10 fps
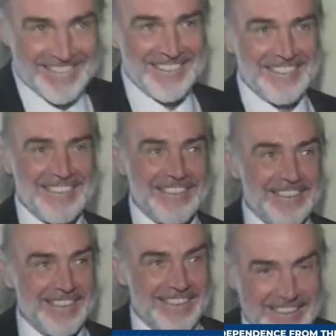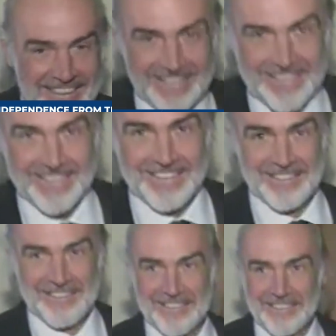independence from the
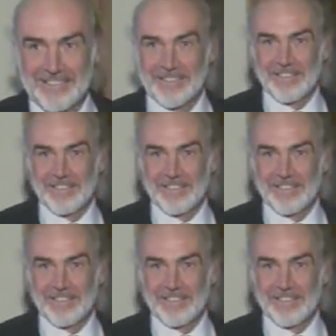UK.